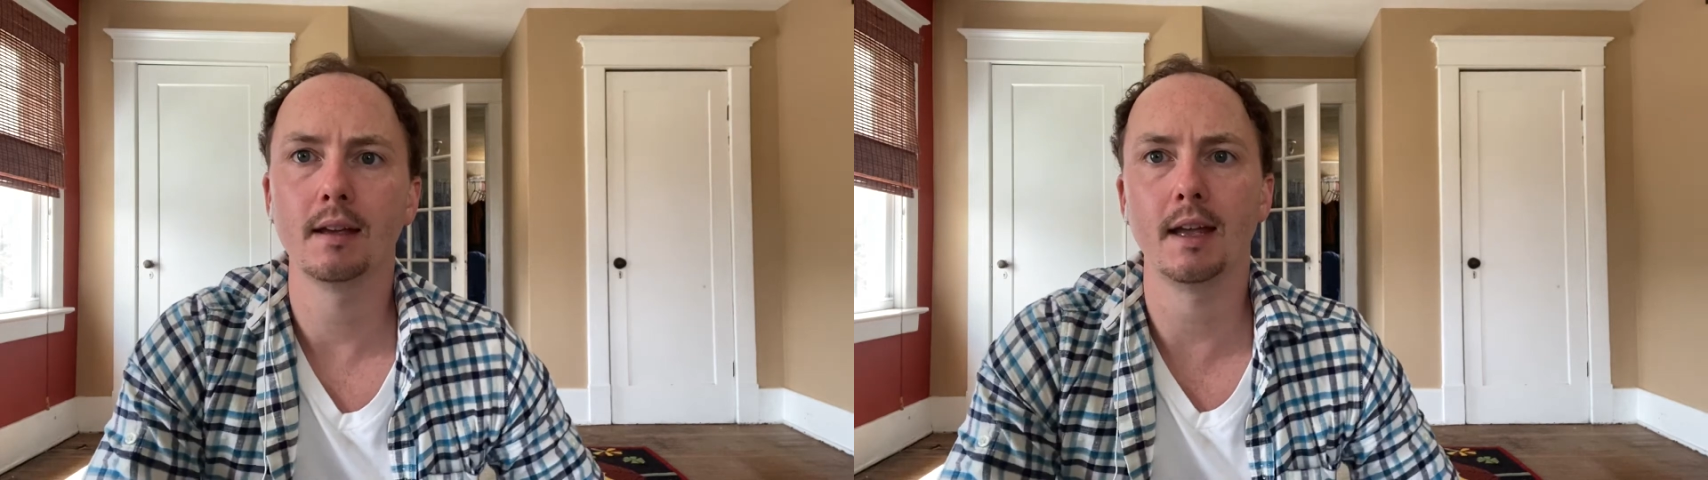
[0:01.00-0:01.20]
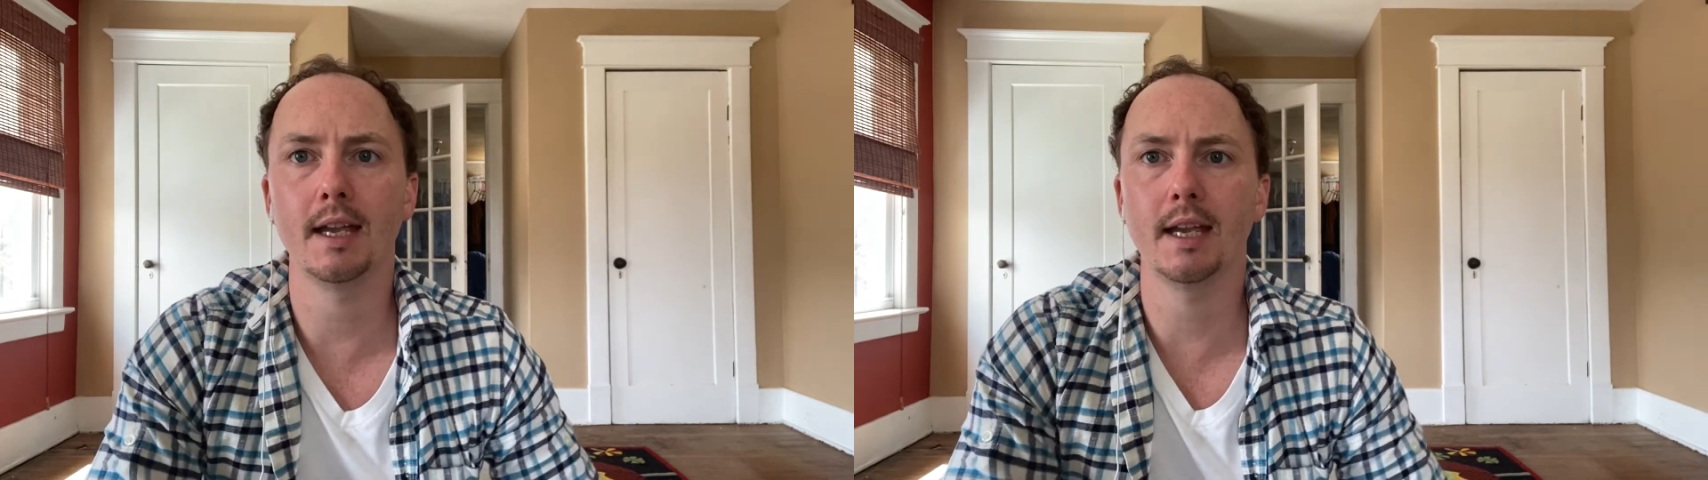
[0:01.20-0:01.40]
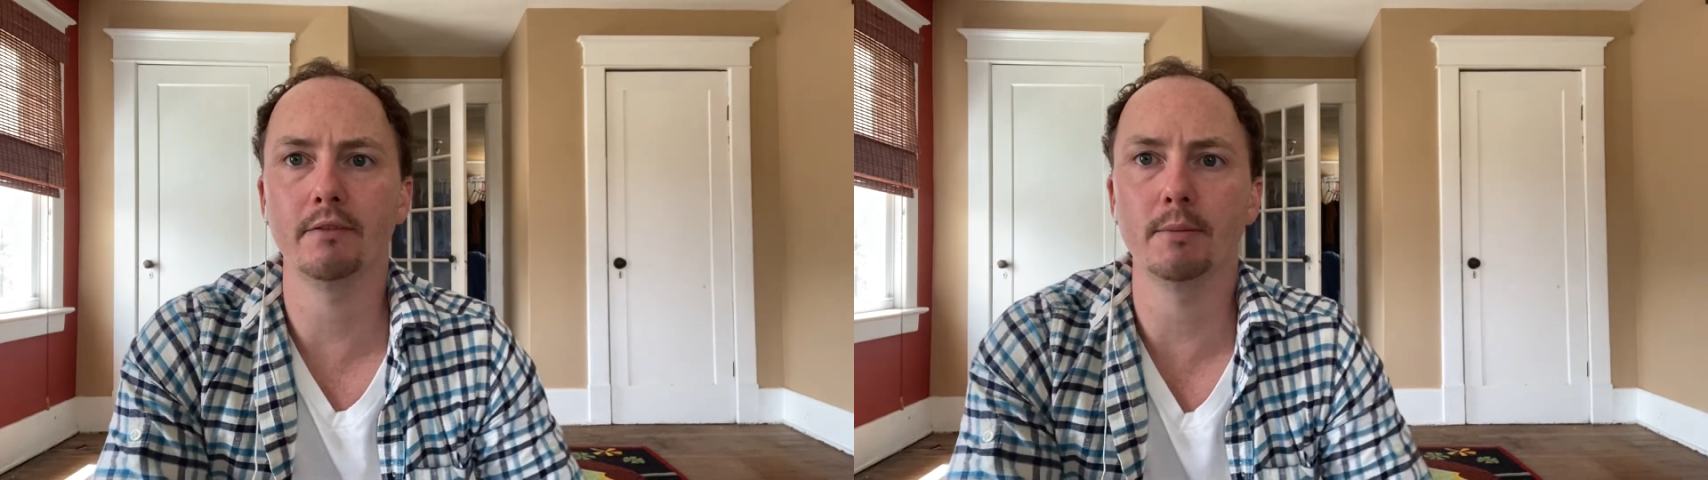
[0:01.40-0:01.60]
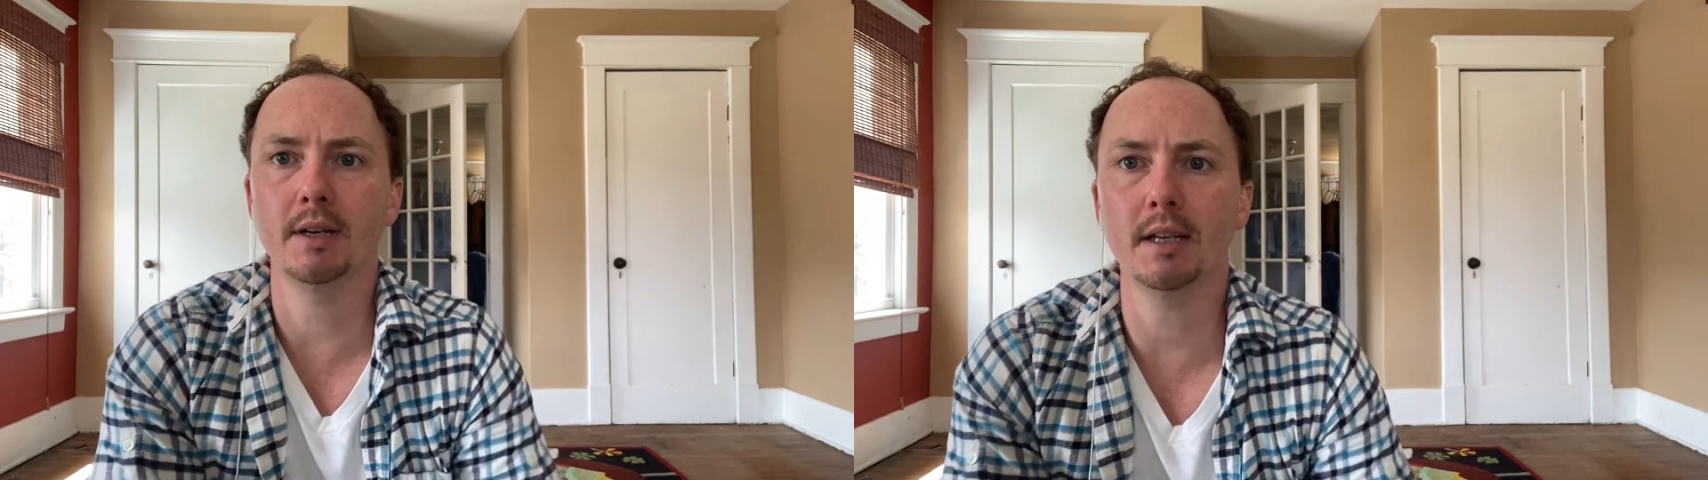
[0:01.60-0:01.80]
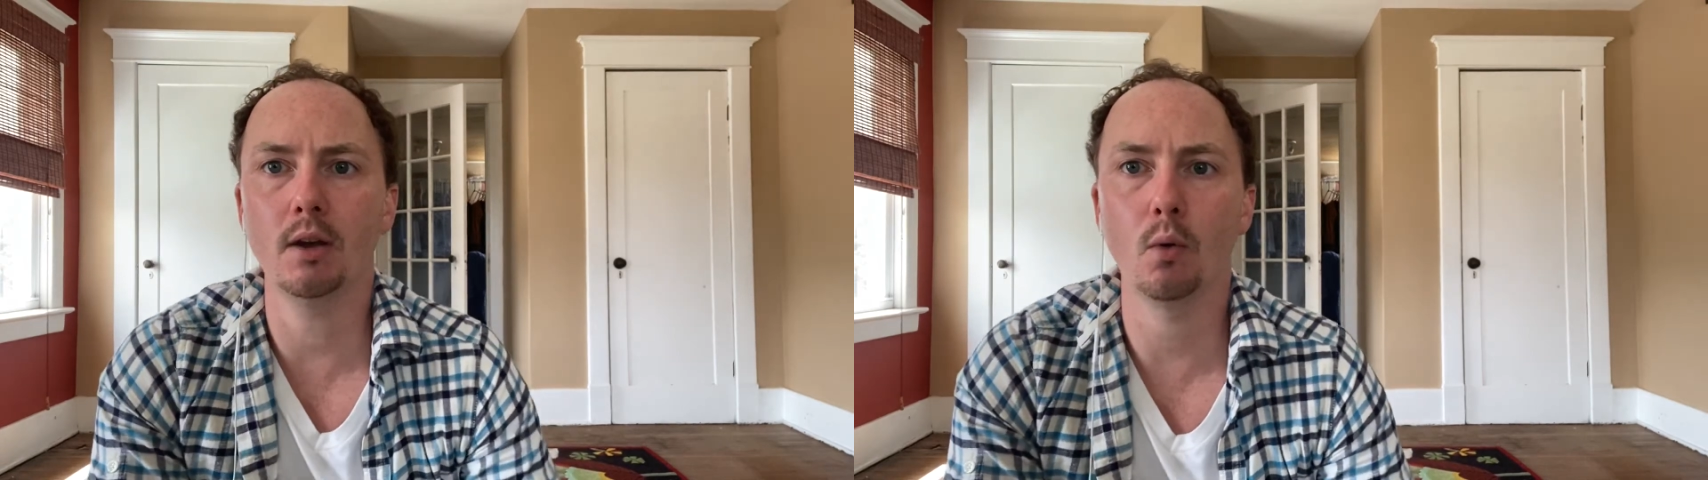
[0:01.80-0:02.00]
Hey
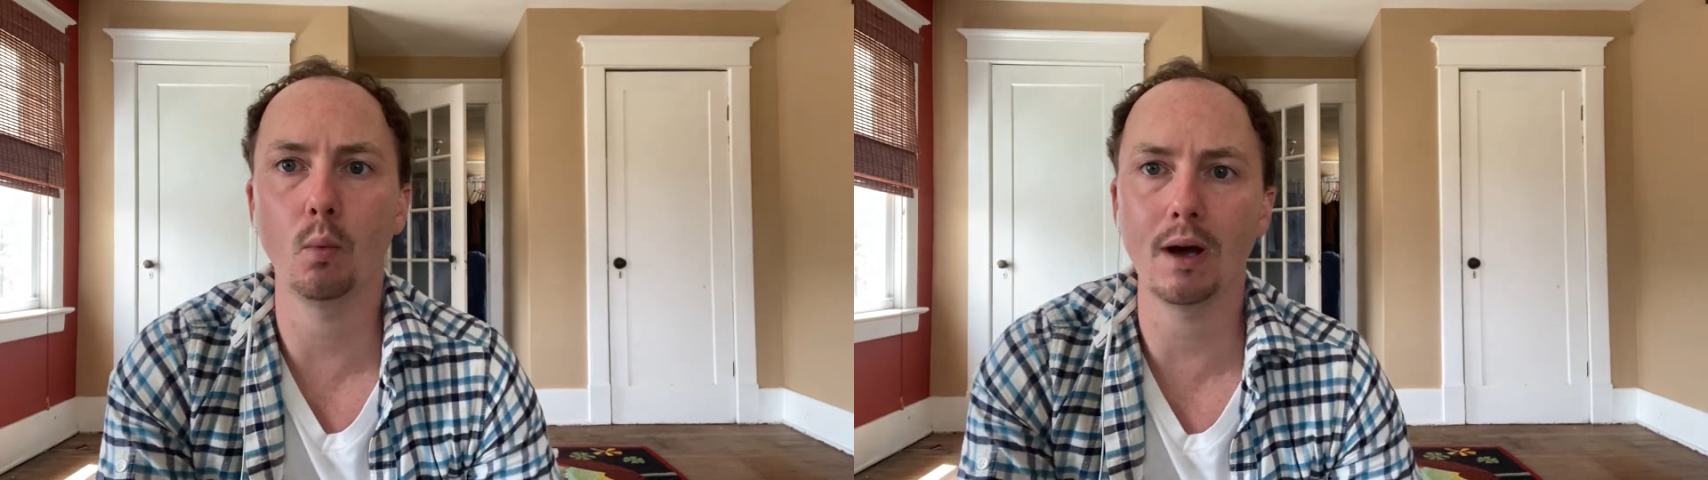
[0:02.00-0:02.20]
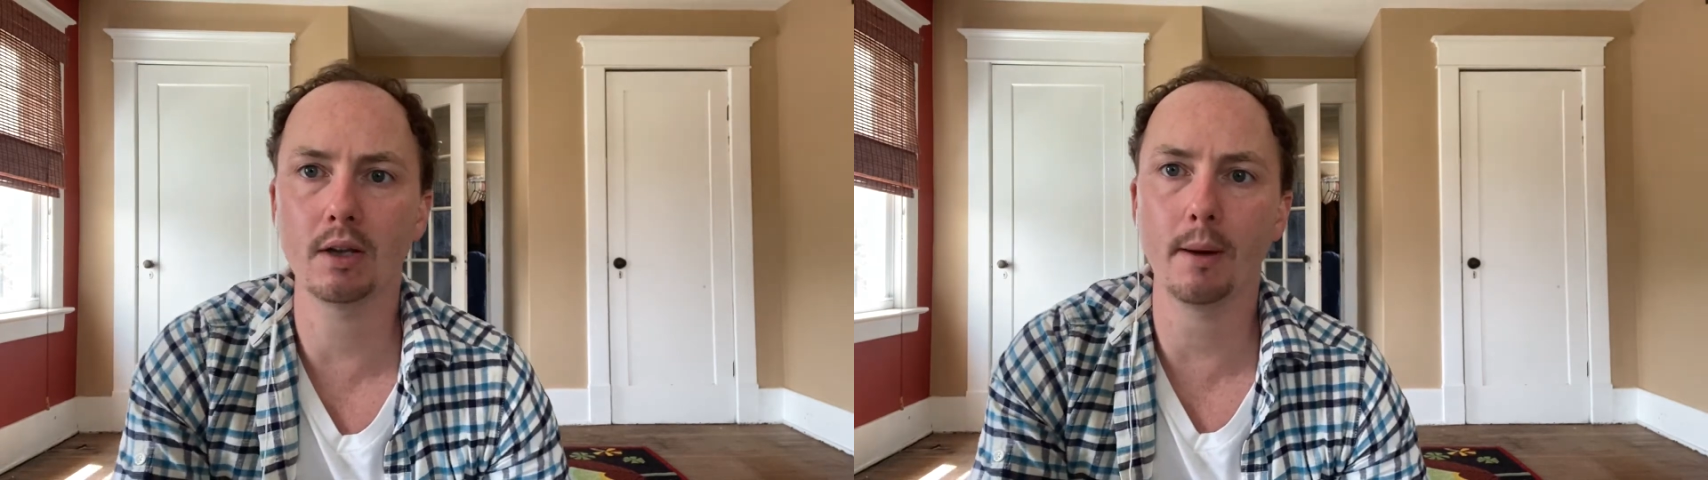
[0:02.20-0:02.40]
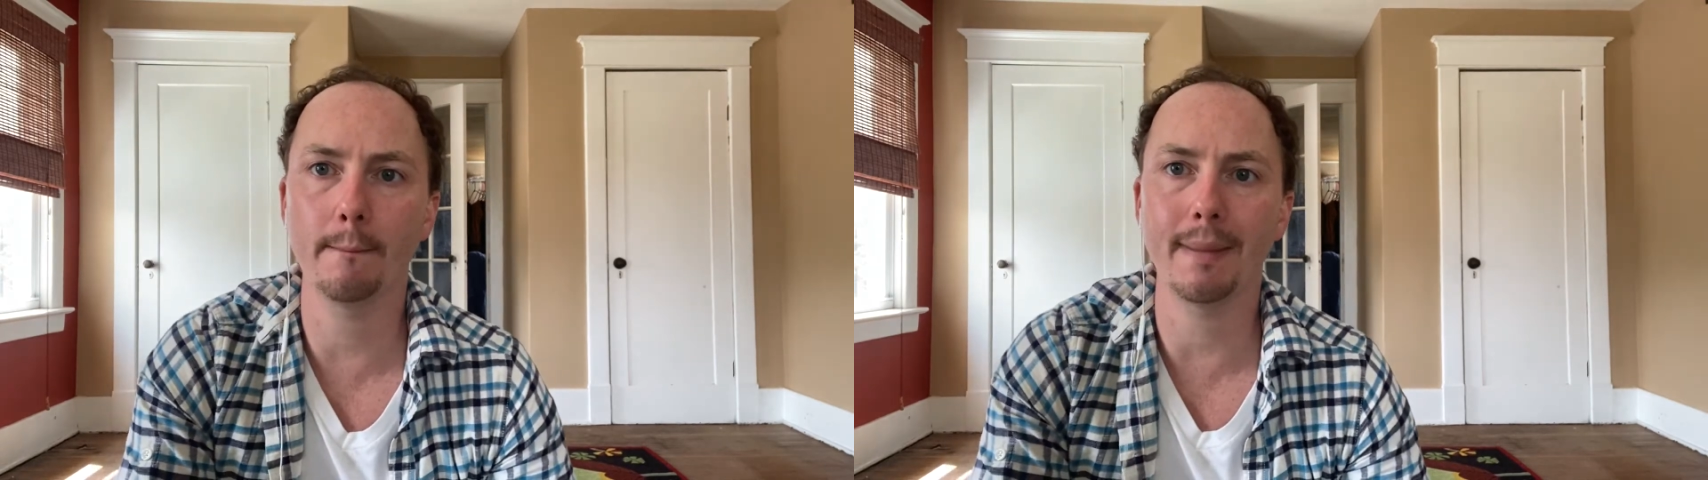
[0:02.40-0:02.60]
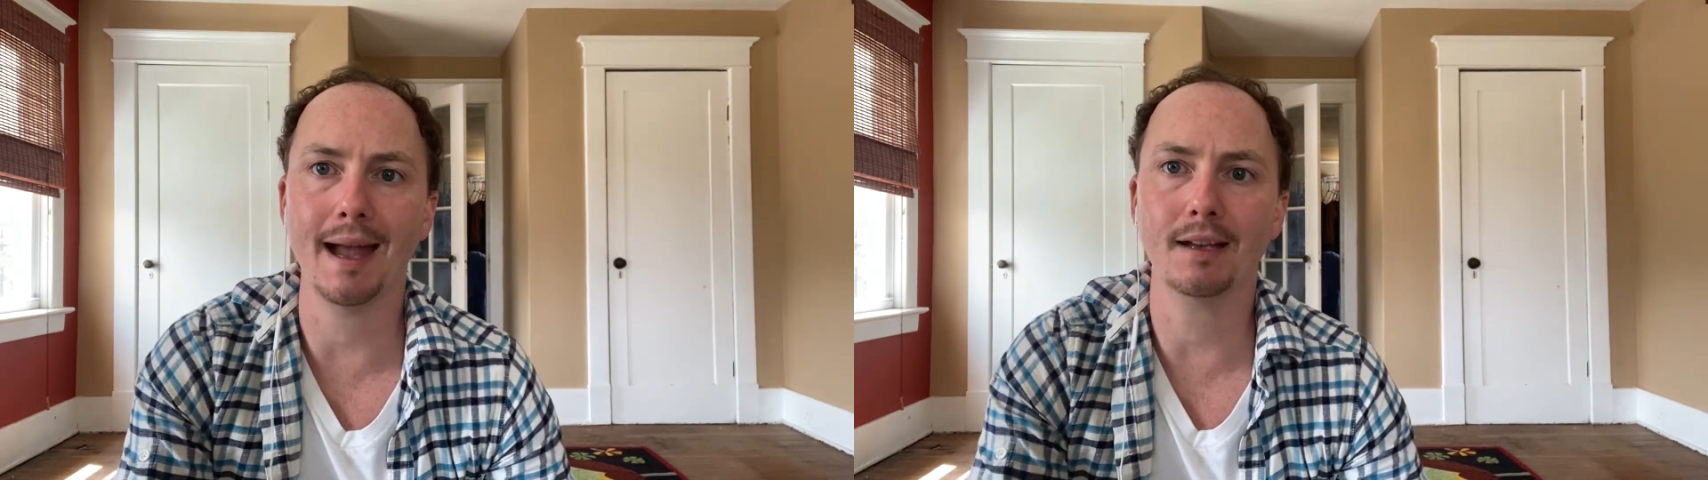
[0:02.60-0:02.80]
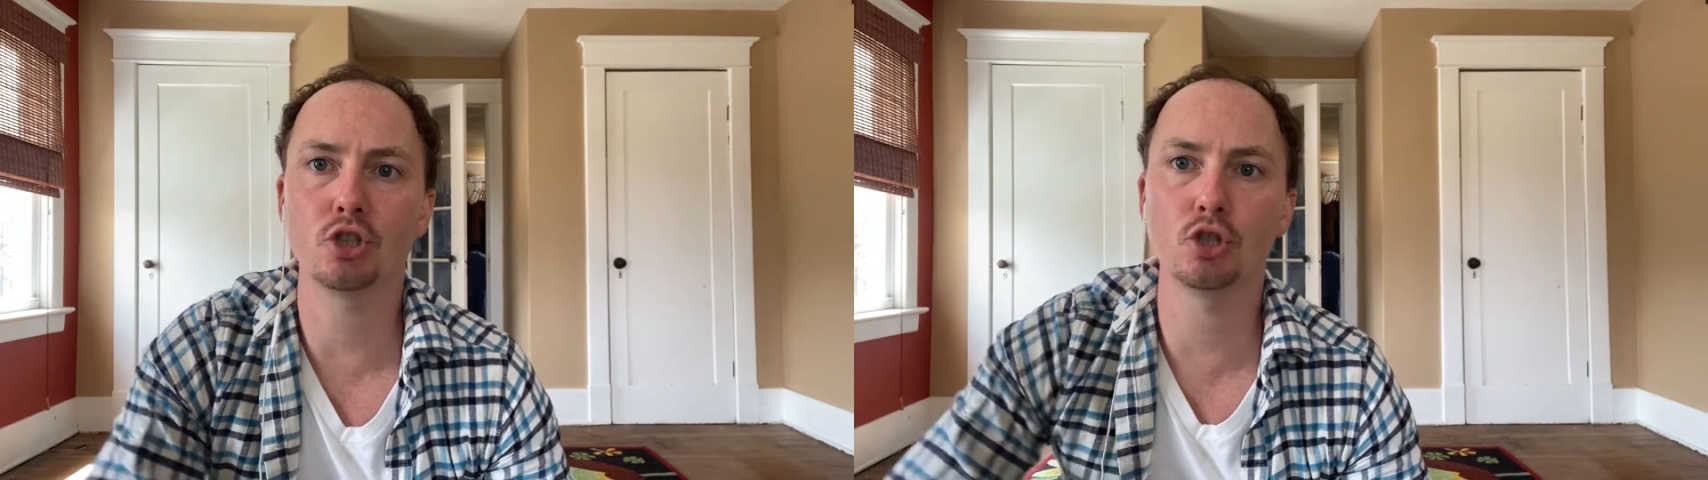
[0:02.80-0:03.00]
everybody, welcome back